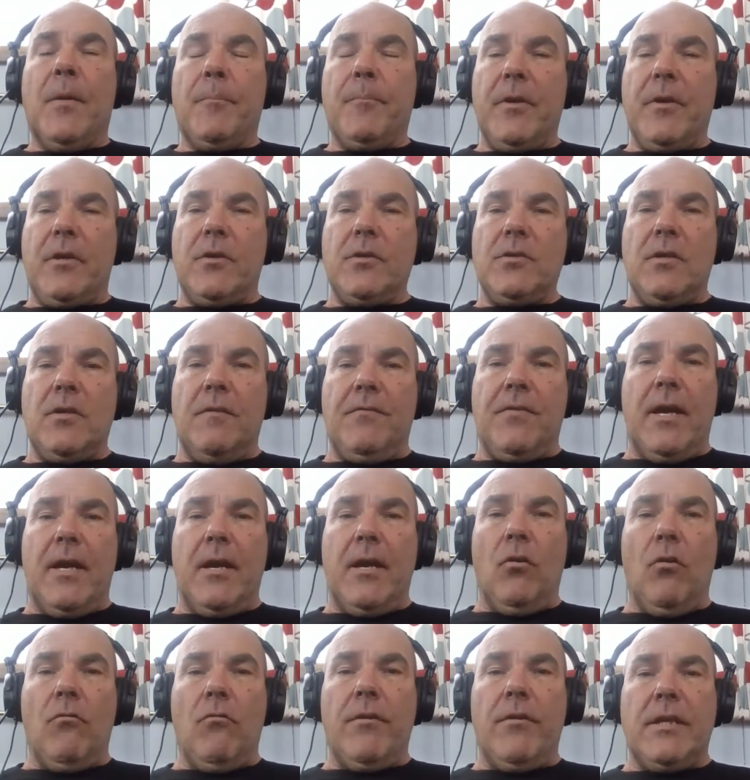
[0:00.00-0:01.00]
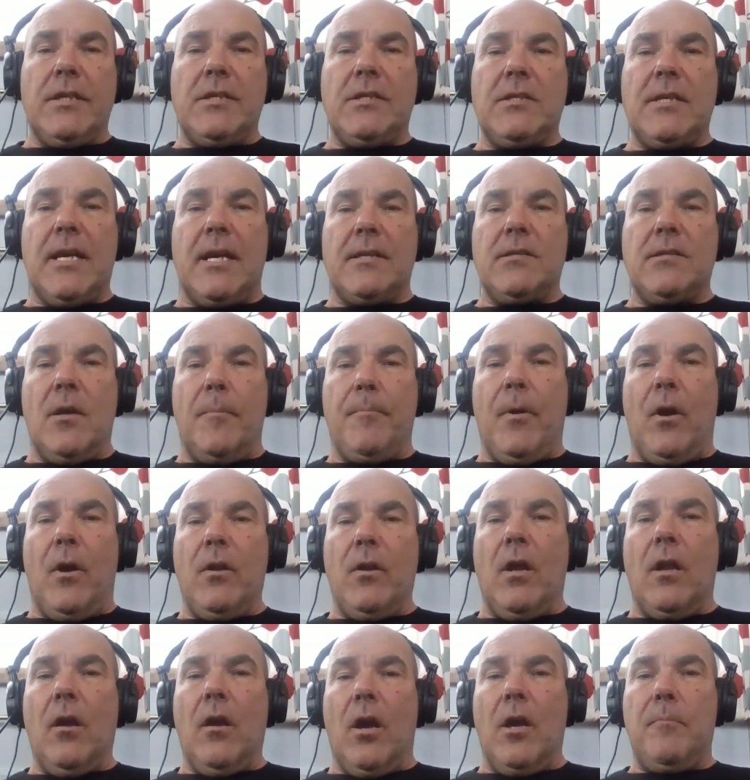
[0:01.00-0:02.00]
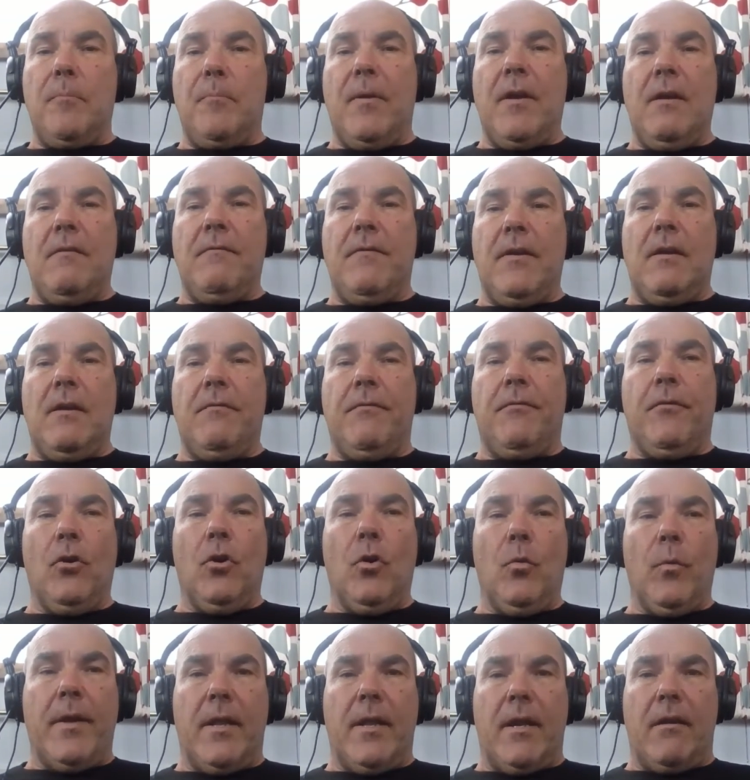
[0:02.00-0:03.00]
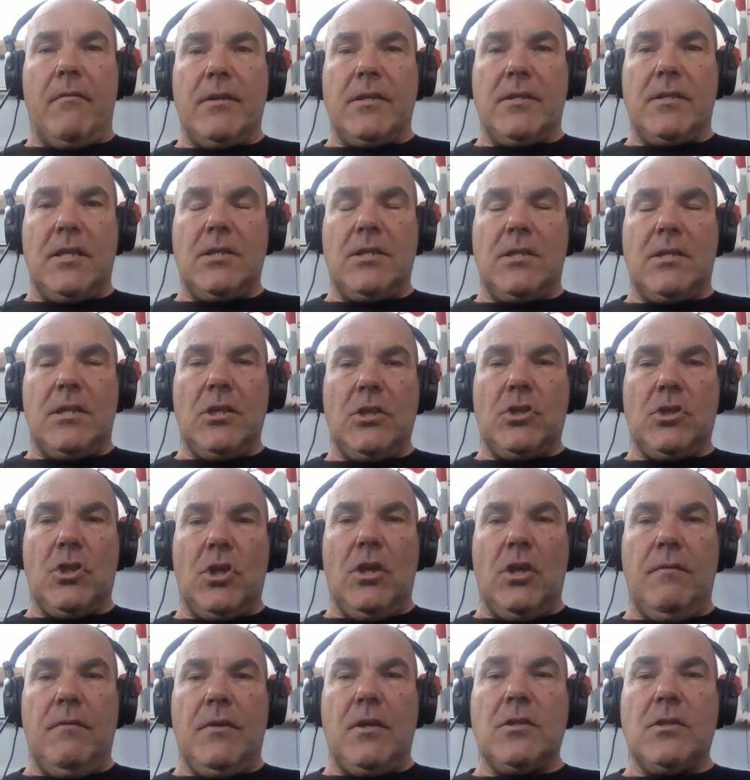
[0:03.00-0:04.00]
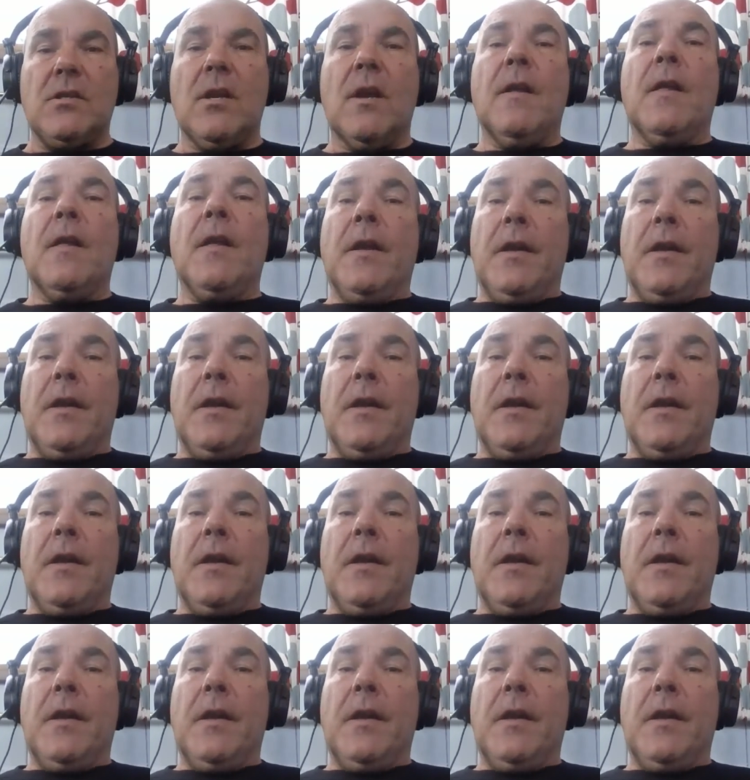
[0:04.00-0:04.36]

because if they're already set up on an IPv4 with their existing servers,